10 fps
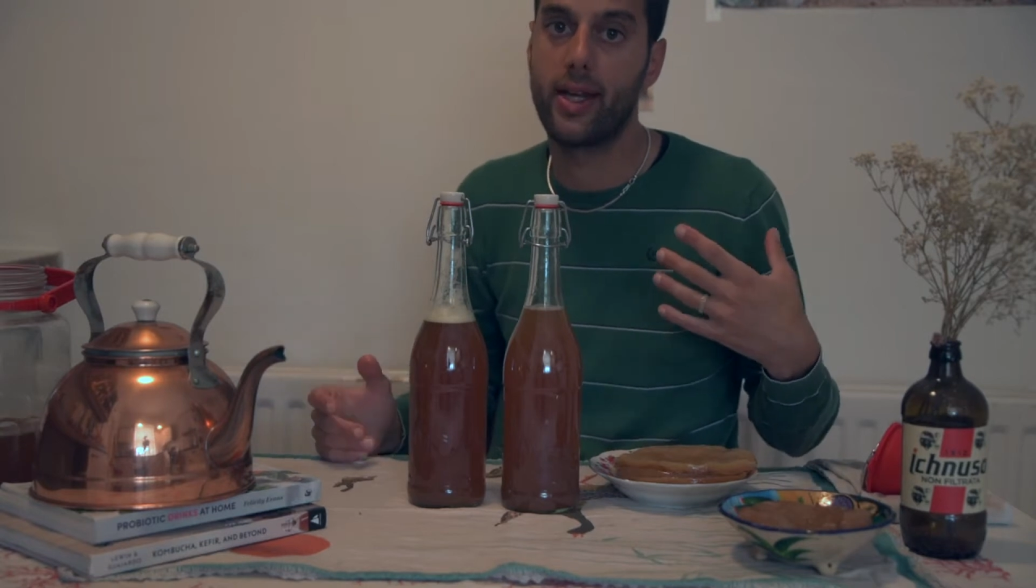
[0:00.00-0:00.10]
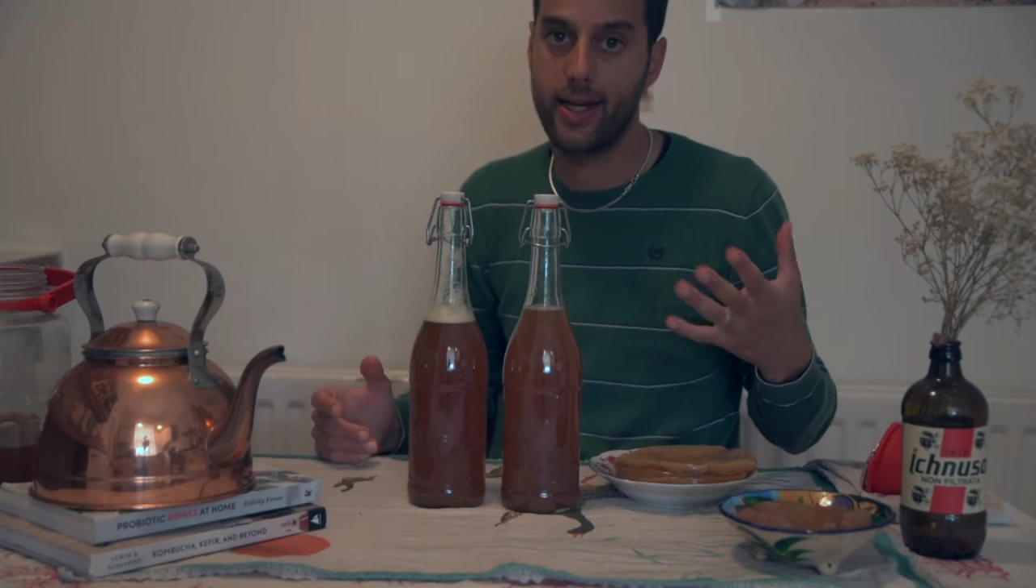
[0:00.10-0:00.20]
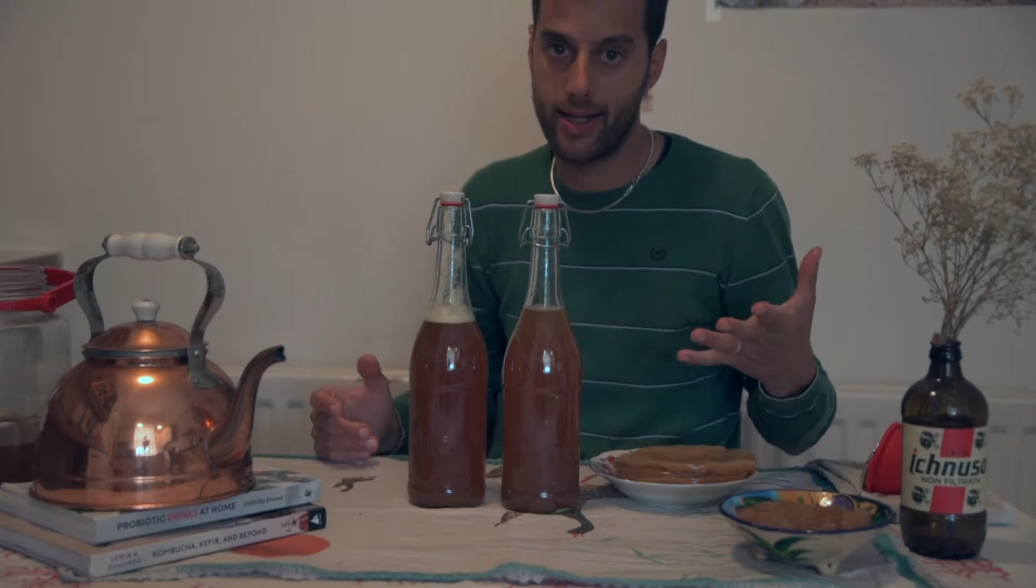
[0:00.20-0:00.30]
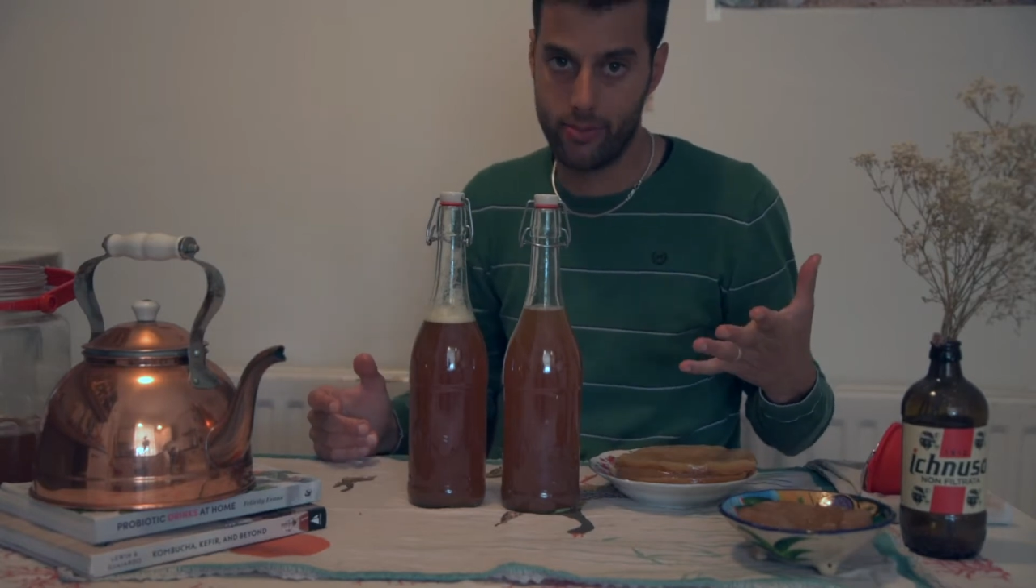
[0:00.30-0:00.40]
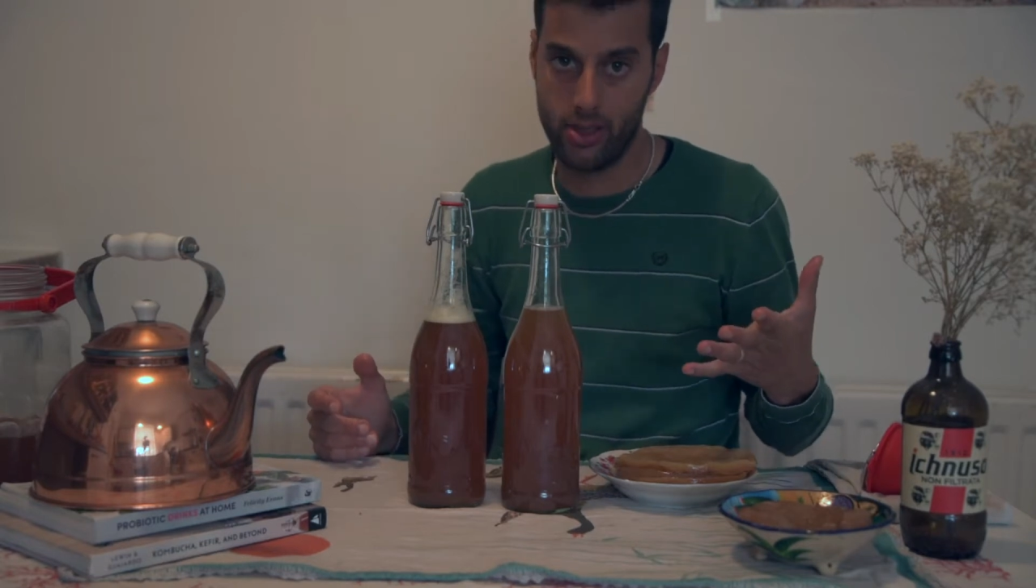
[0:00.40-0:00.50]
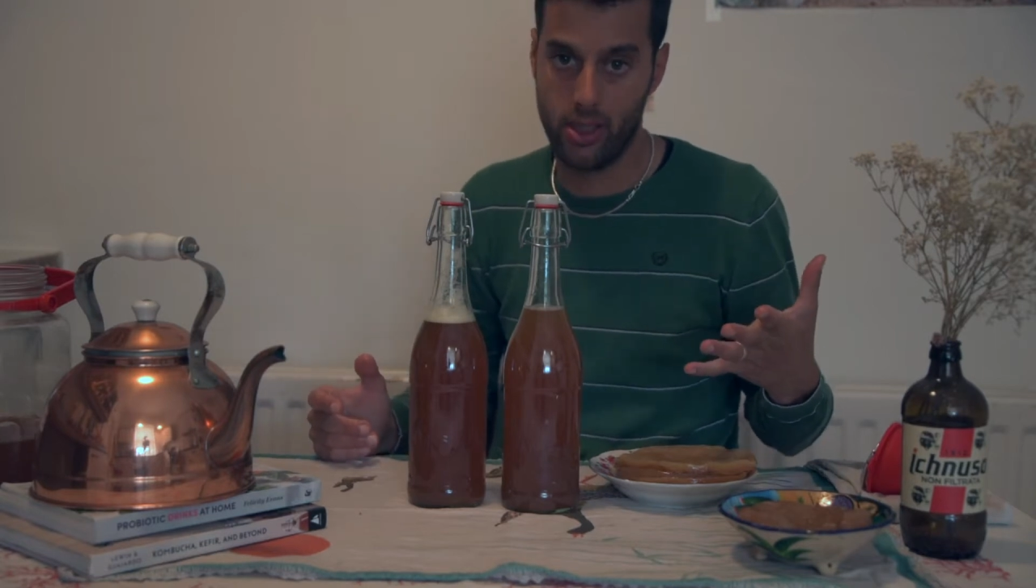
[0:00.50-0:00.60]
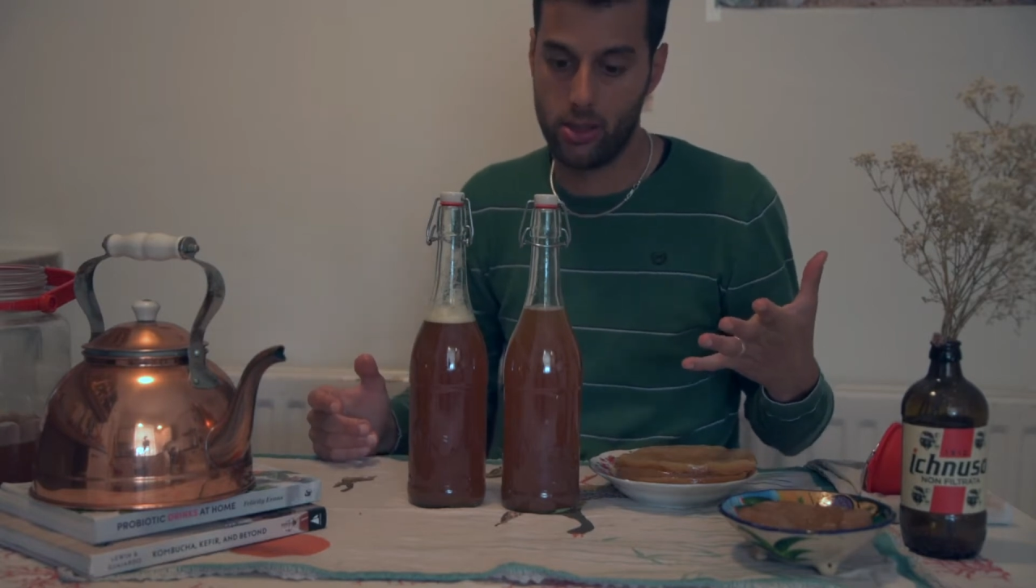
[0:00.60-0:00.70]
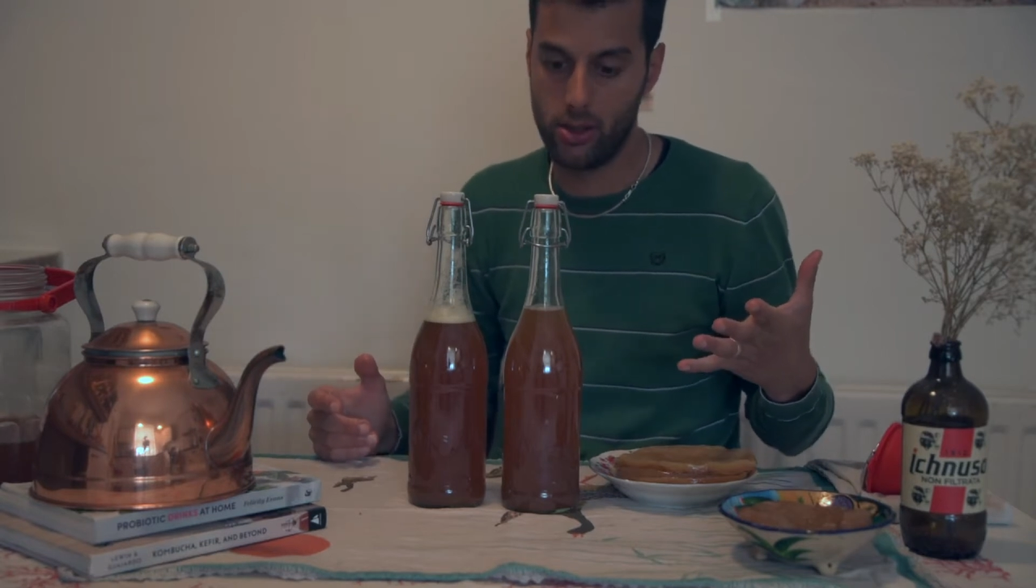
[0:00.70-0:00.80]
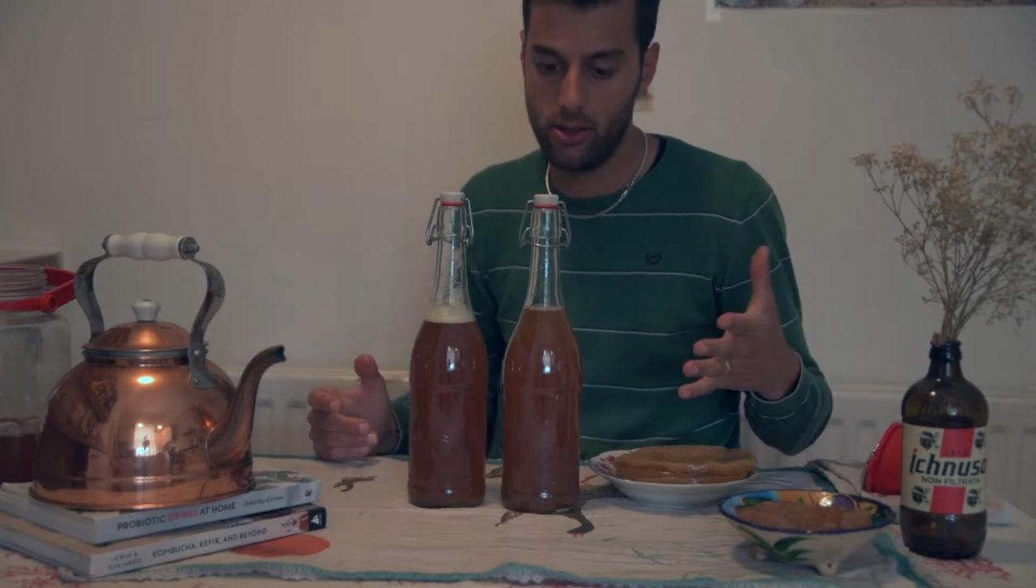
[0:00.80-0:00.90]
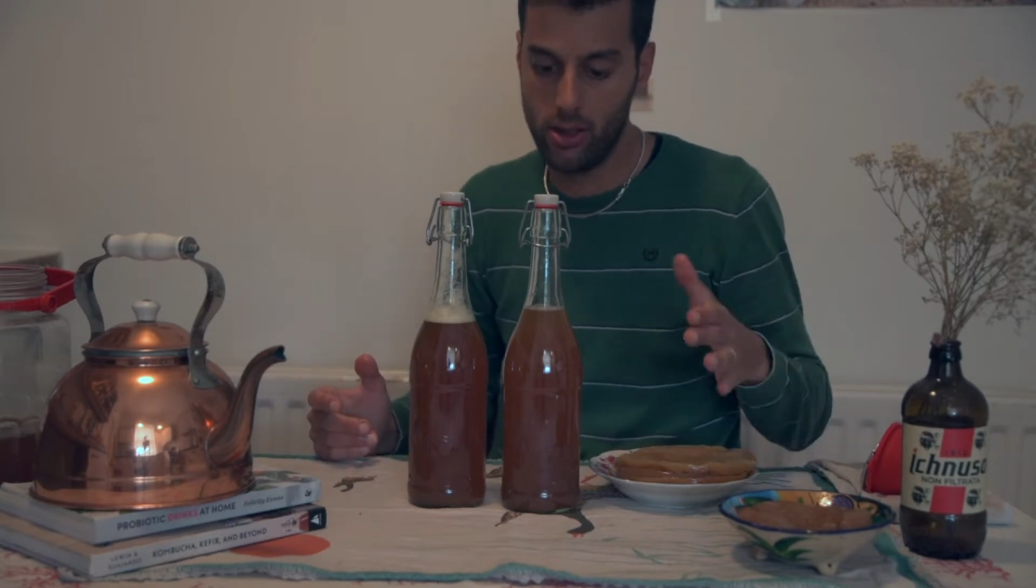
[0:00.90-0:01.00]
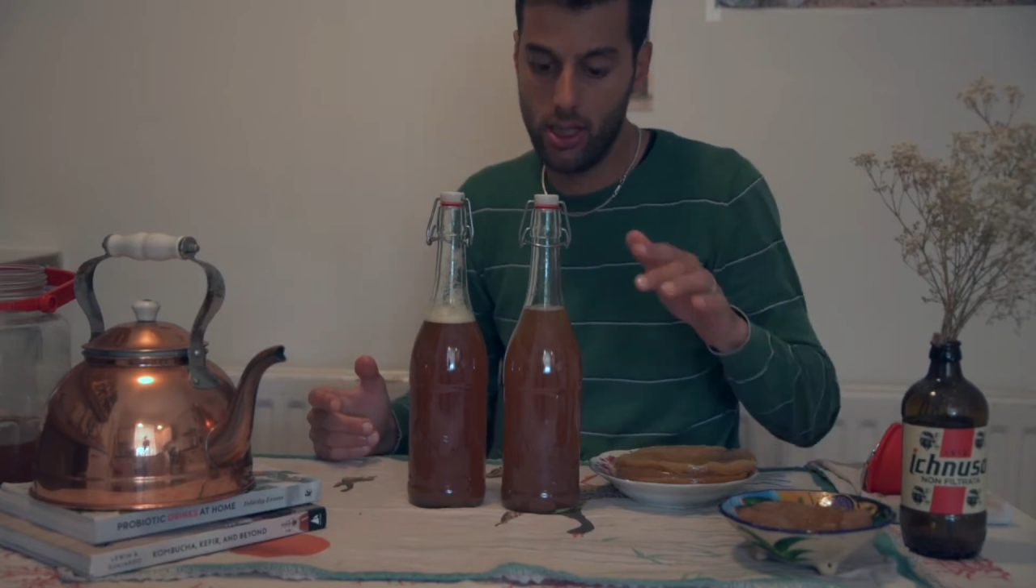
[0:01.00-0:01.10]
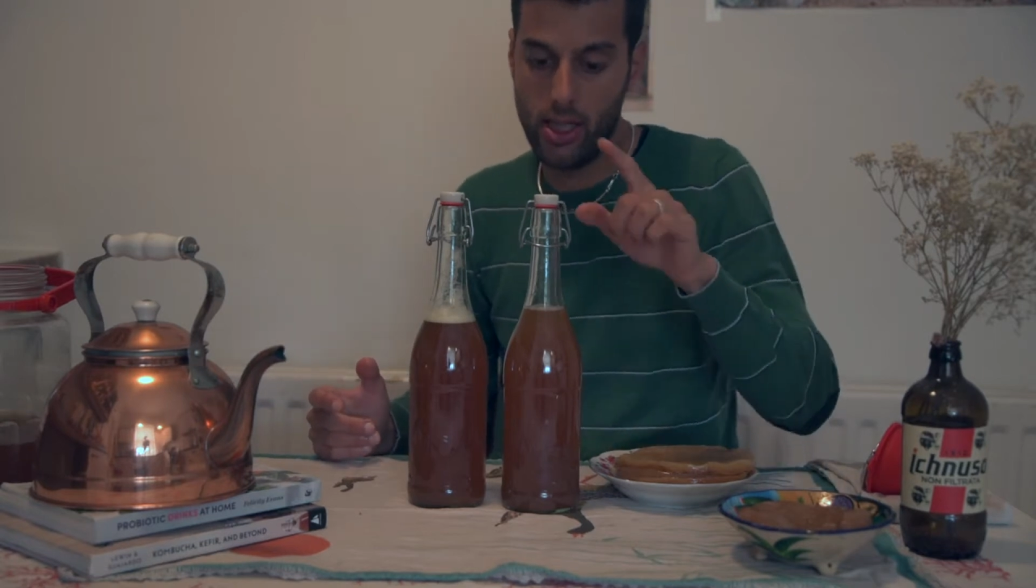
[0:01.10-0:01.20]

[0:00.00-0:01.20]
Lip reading: carbonation,